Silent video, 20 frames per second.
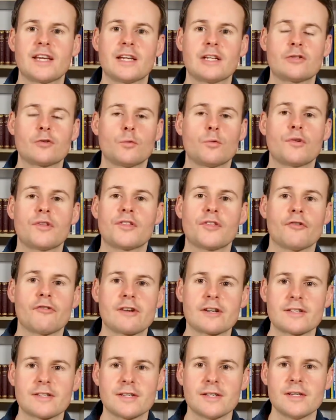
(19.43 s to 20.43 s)

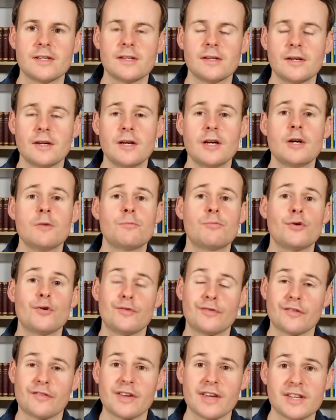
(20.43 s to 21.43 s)
authority,
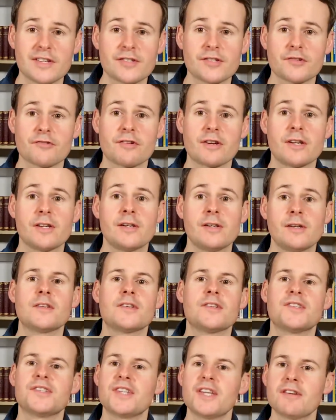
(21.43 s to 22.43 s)
proof of history,
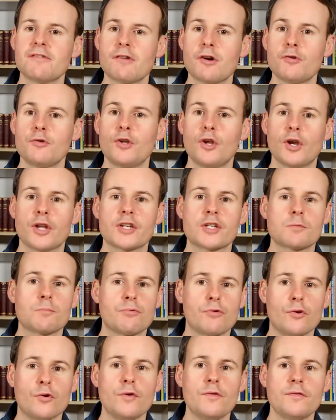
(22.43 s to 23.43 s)
zero knowledge
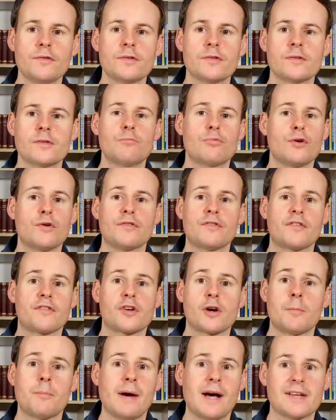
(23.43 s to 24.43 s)
proofs, proof of
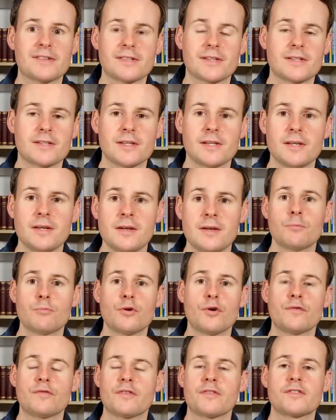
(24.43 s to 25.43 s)
capacity,
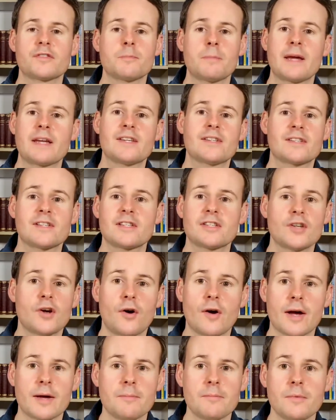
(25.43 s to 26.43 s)
proof of space and
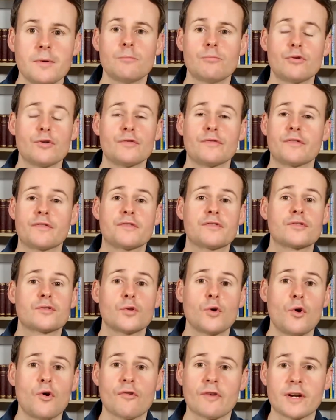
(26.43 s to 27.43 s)
time, proof of
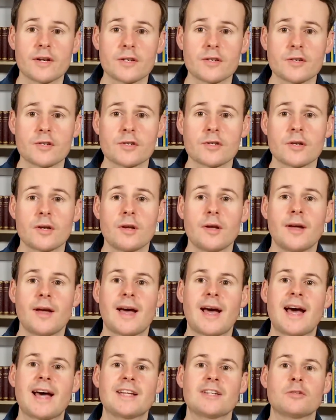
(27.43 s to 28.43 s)
storage,
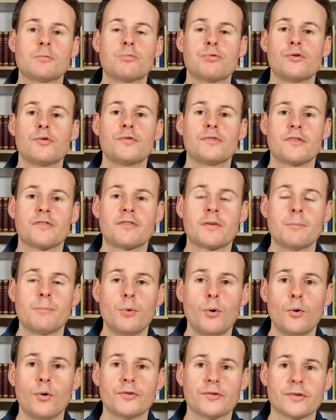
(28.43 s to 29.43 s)
and proof of
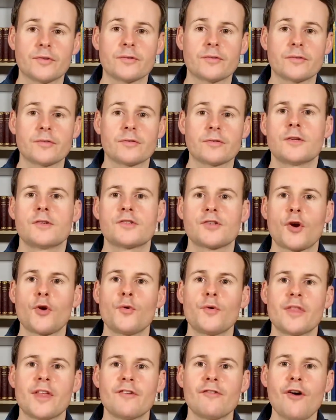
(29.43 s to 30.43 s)
importance. So
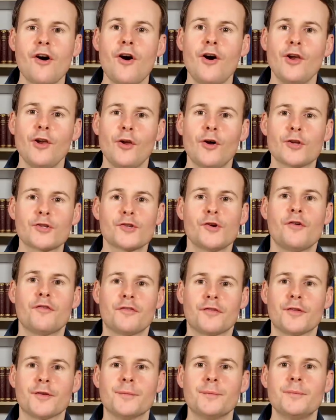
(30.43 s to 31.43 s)
there are a lot
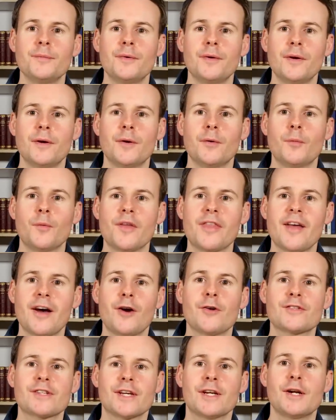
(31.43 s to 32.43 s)
of them,
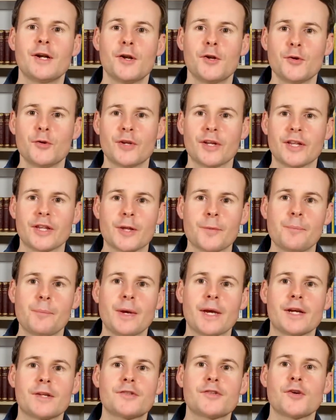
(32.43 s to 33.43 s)
without including the
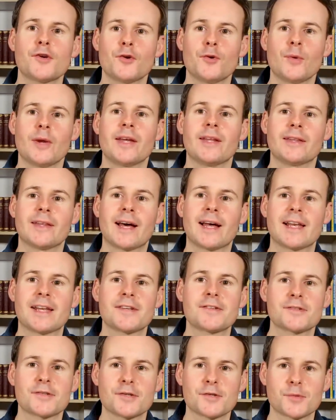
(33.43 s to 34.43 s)
big two in that
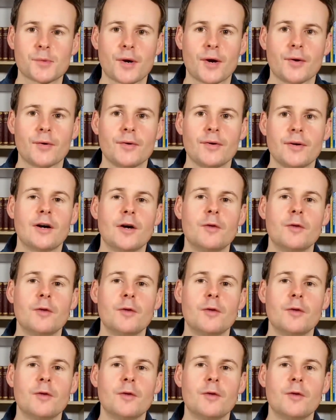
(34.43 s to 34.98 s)
list as well.